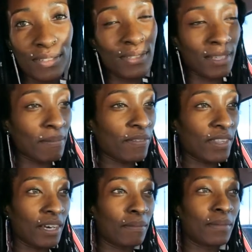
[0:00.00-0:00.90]
you some of
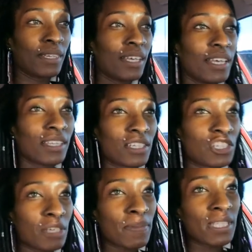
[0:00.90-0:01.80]
them. The
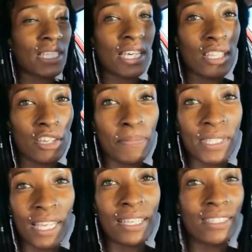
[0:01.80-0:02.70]
cheapest thing in there,
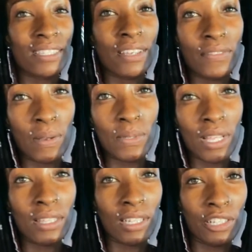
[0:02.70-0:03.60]
besides the stuff that was
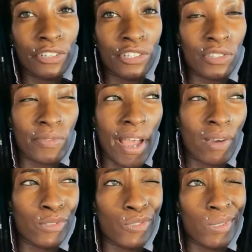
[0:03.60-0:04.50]
on the clearance
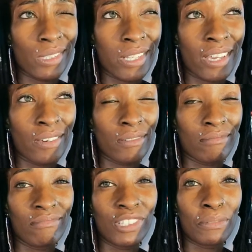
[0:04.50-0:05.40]
rack, which was like
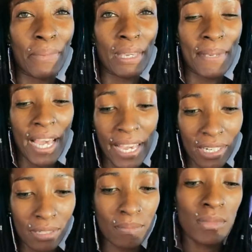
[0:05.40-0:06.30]
little baby
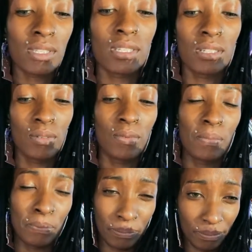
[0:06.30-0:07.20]
items,
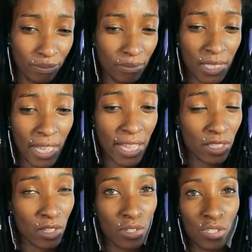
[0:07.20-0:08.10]

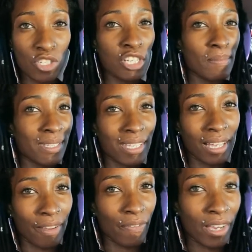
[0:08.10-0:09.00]
besides those, the cheapest
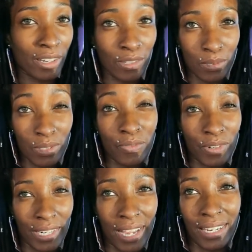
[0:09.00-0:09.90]
thing I found in there was
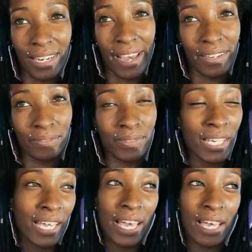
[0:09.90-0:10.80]

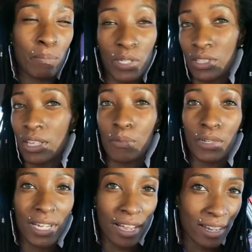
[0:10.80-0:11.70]
$4.99. And most of them
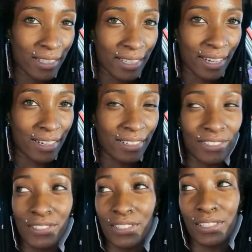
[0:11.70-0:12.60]
were not on sale.
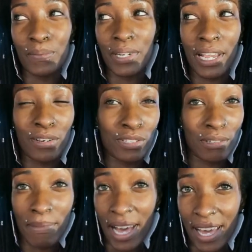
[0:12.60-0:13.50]
Usually when I go
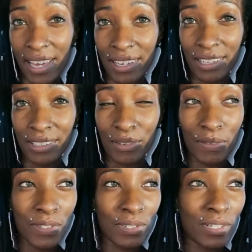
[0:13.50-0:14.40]
to my
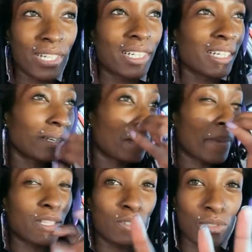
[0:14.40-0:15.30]
thrift store or
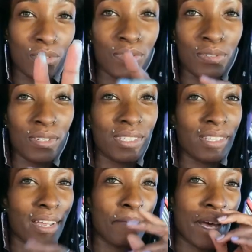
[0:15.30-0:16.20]
my 2 thrift stores
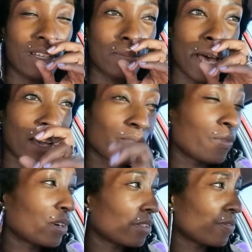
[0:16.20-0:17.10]
that I bounce back and
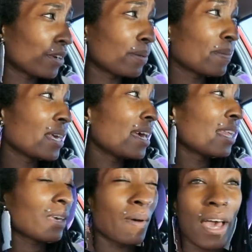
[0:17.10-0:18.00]
forth from,
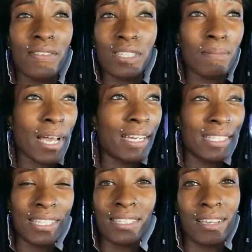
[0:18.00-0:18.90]
they would have some kind
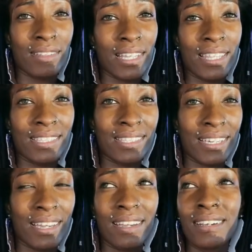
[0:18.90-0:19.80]
of discount that
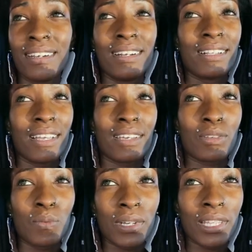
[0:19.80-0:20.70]
day. Like
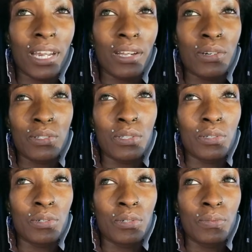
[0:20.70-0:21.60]
the one that I go
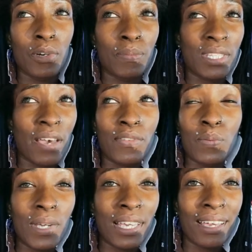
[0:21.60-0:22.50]
to almost every
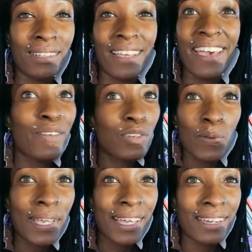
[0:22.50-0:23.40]
weekend
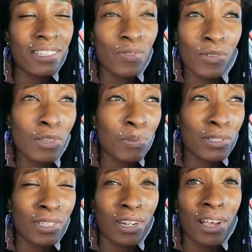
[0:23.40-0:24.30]
is
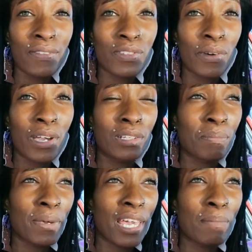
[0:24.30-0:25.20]
50% off, so I
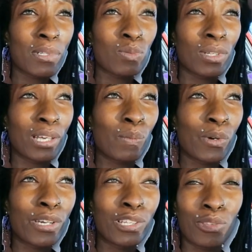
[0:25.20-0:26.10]
only paid between like
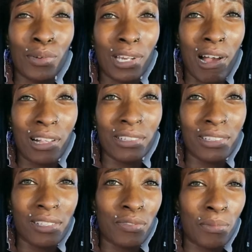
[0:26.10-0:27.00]
$1 and
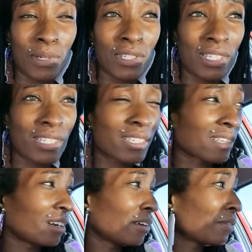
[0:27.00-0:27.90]
$3 for most of the
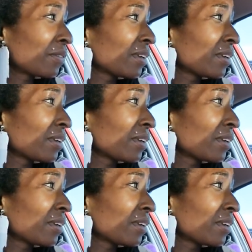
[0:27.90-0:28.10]
stuff,